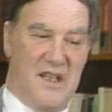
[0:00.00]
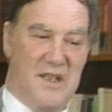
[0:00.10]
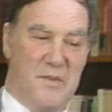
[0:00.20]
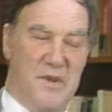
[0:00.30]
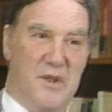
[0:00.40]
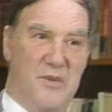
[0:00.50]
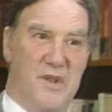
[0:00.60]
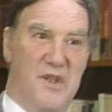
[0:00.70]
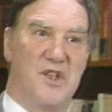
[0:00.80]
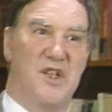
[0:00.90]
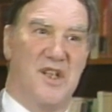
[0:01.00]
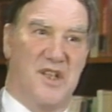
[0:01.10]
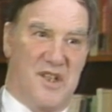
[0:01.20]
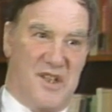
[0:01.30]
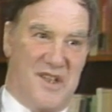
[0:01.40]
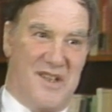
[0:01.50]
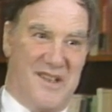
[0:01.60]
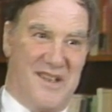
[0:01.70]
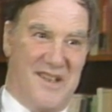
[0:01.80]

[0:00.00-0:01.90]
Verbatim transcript: speak with Churchill